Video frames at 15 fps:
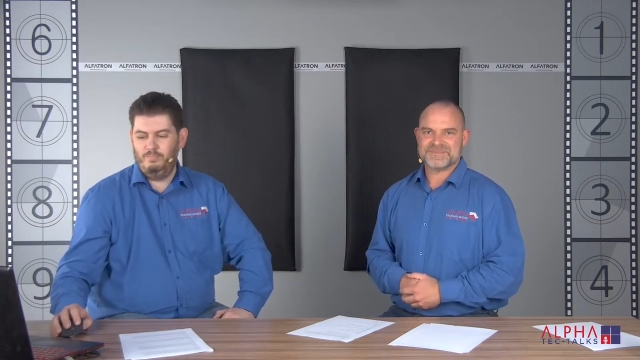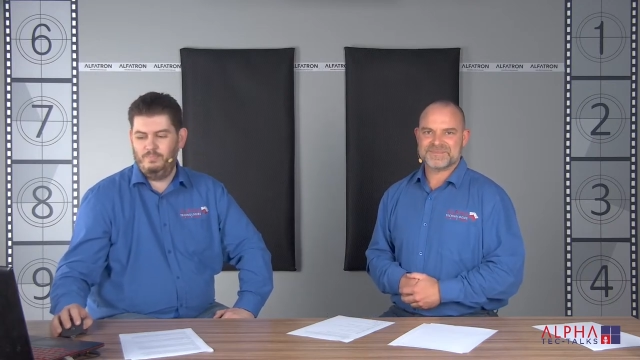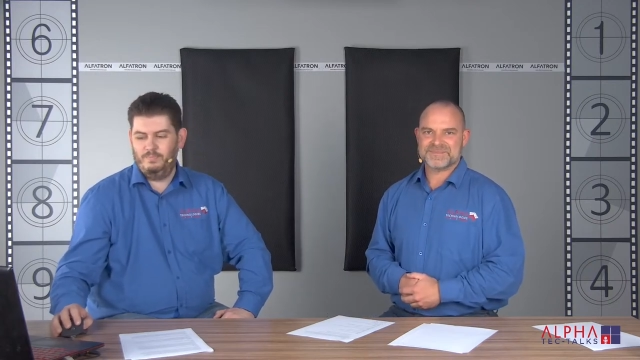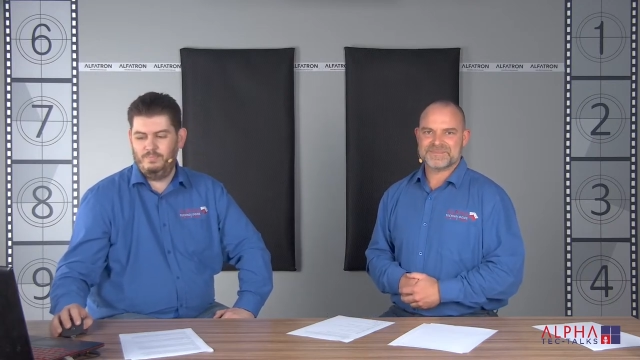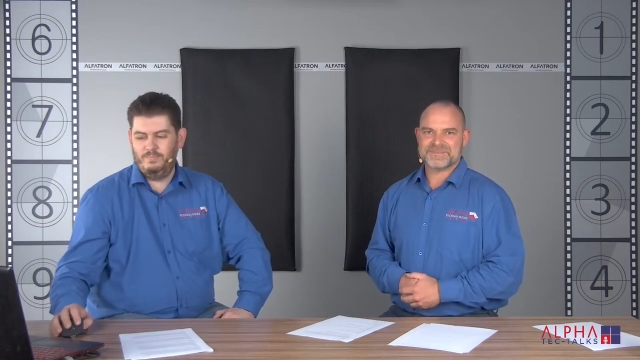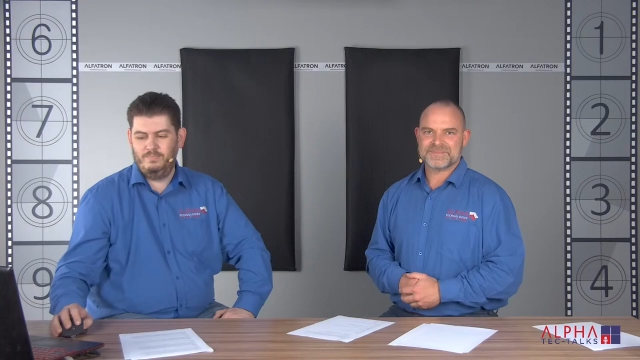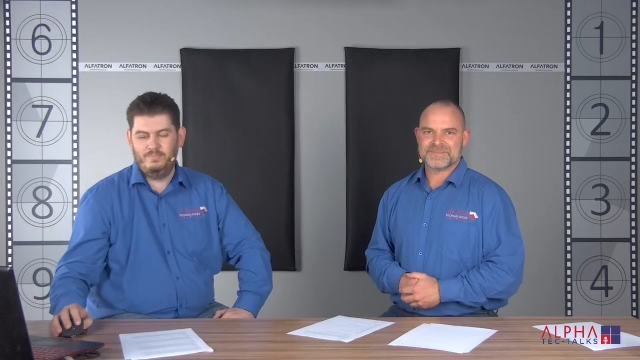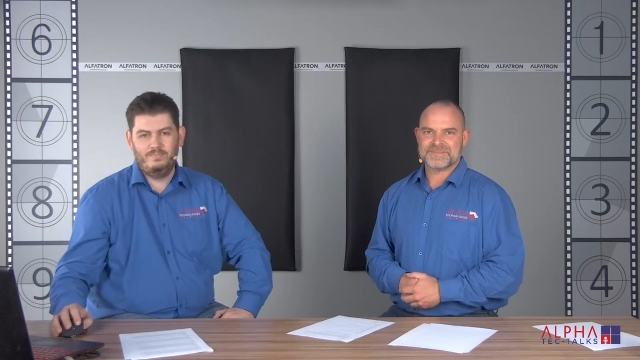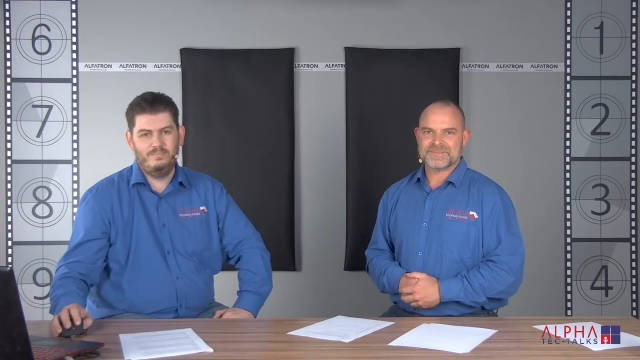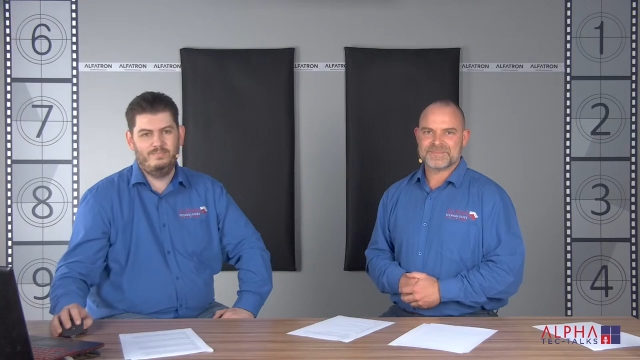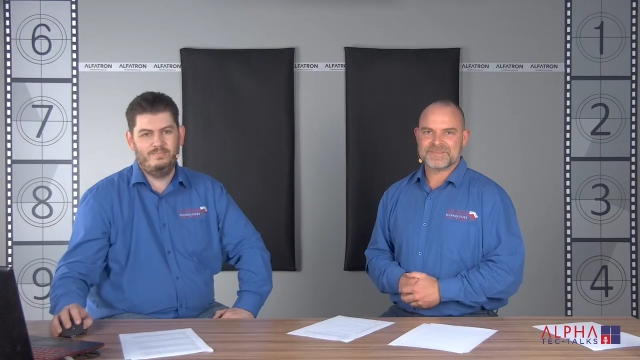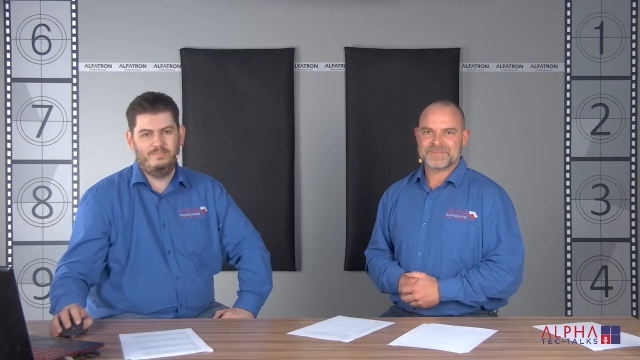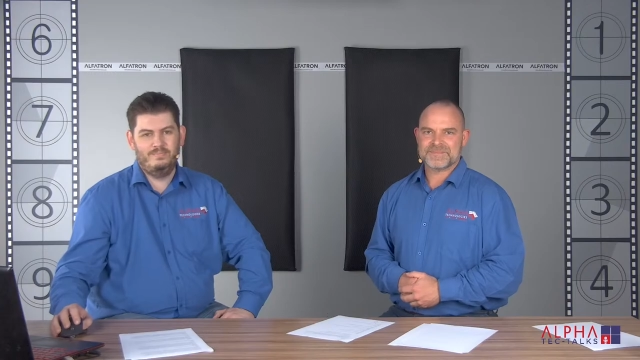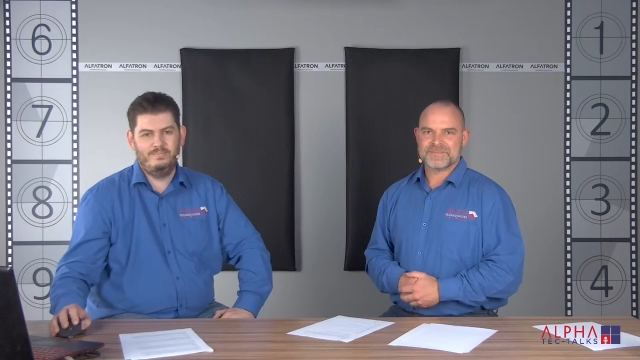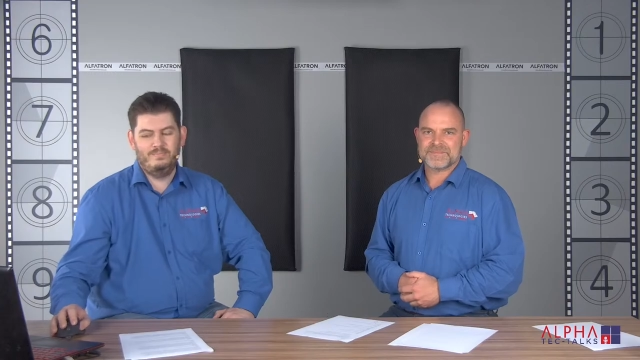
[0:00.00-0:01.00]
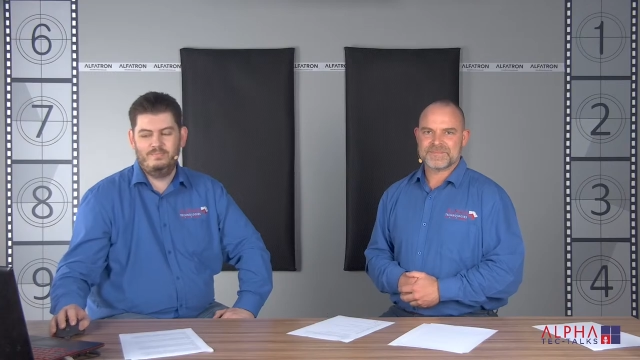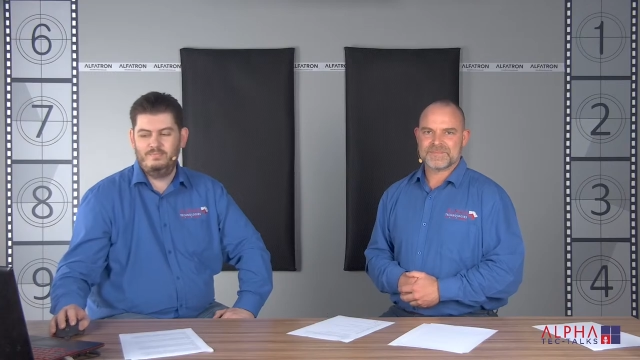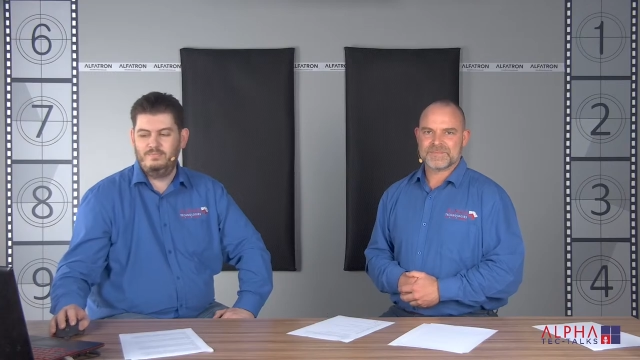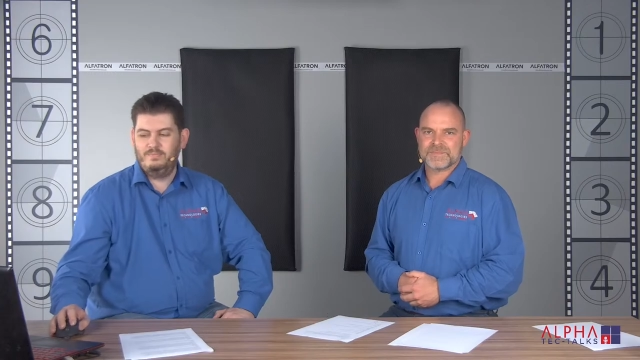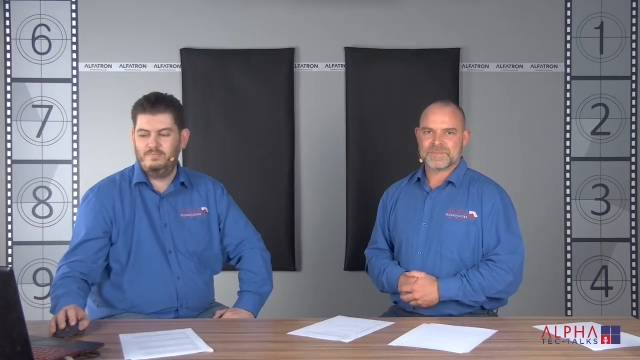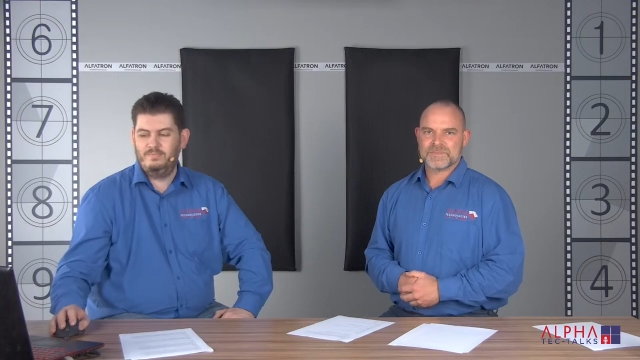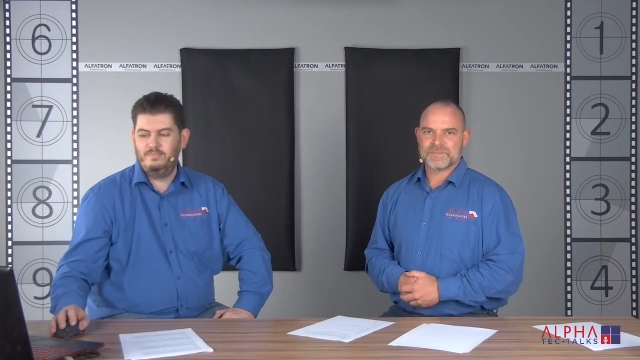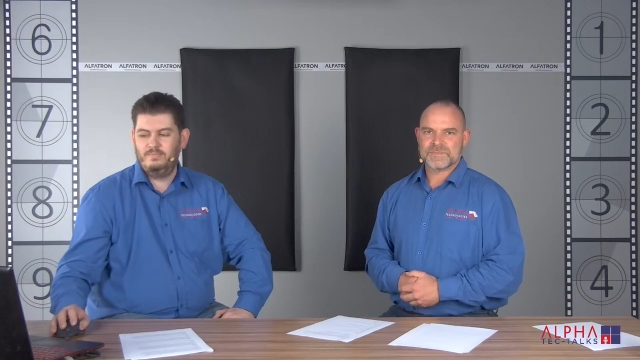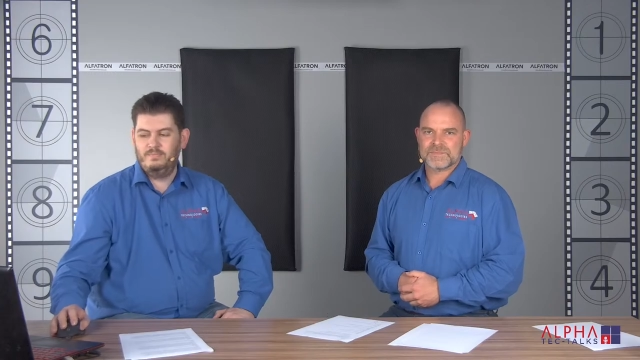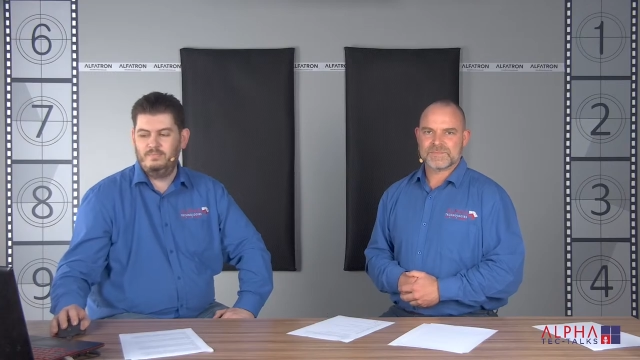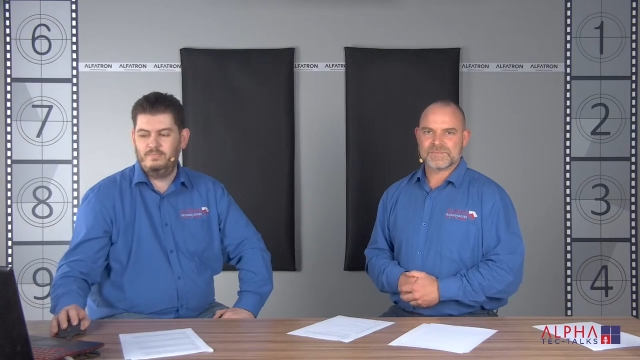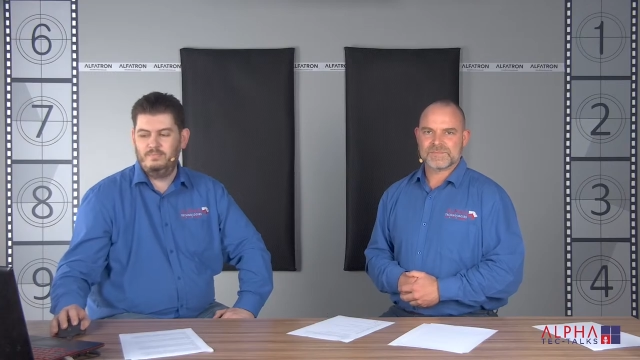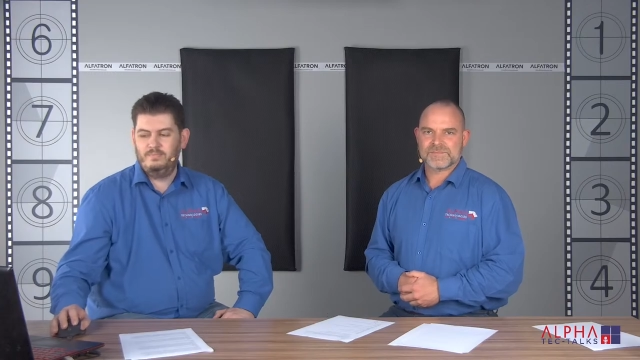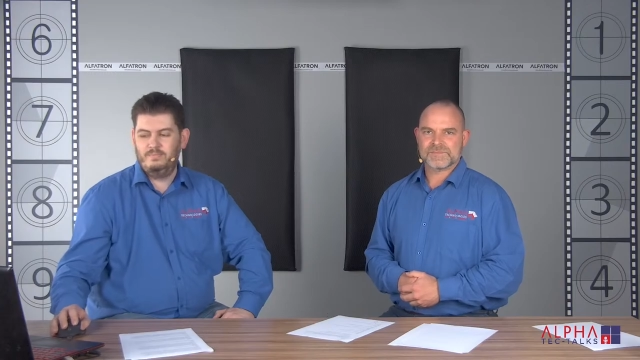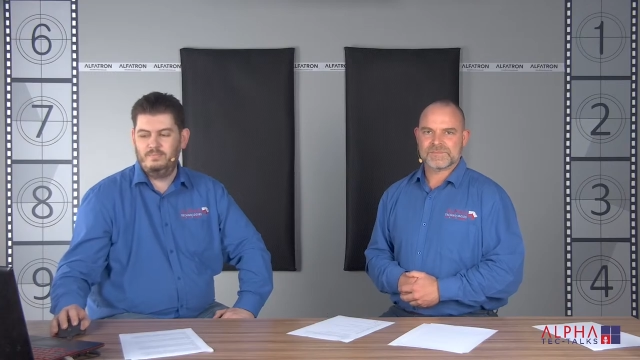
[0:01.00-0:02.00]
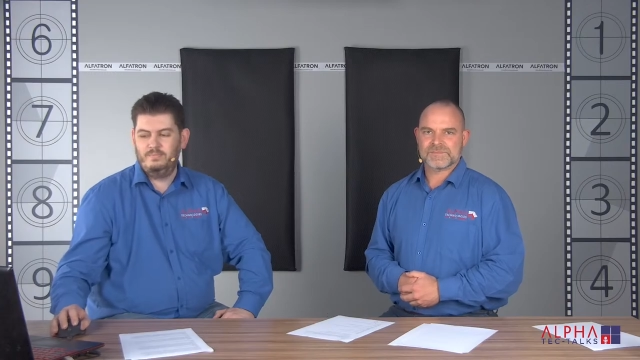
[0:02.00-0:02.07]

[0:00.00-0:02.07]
(no one is talking)